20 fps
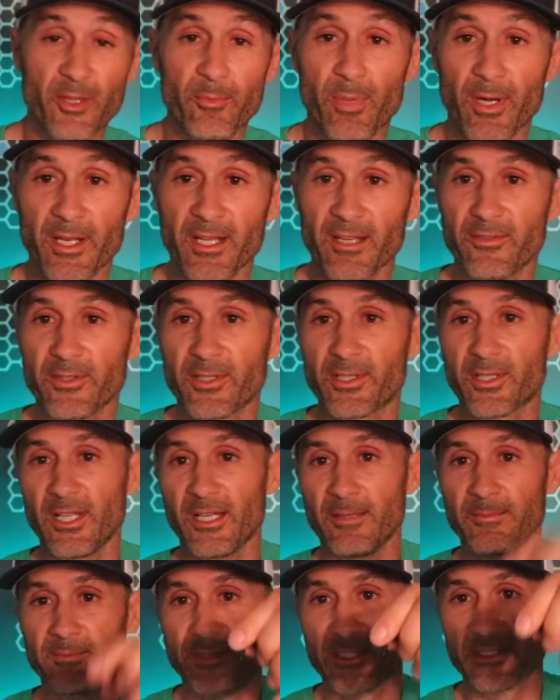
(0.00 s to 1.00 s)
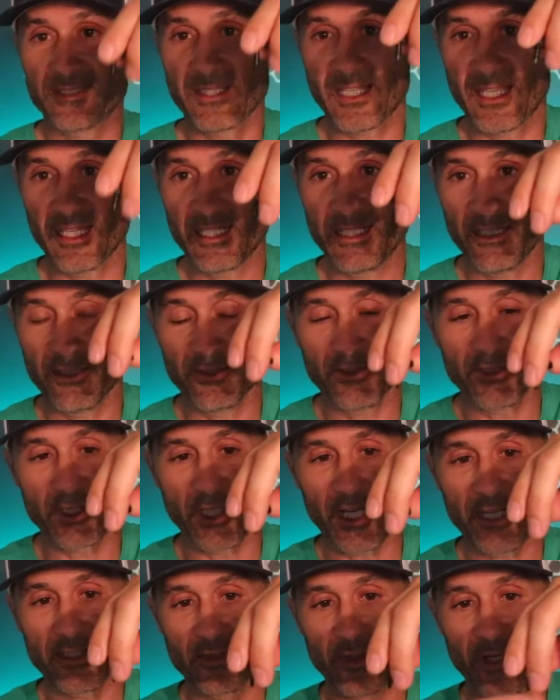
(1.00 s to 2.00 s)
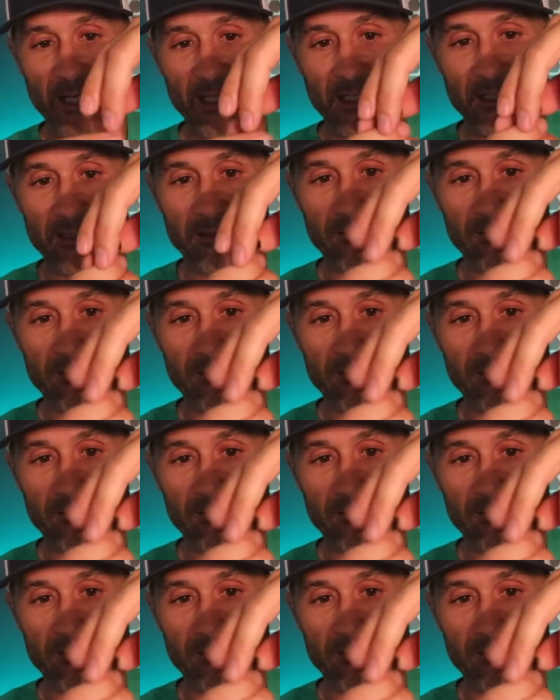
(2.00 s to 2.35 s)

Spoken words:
butt of your club, just like any other shot tracking,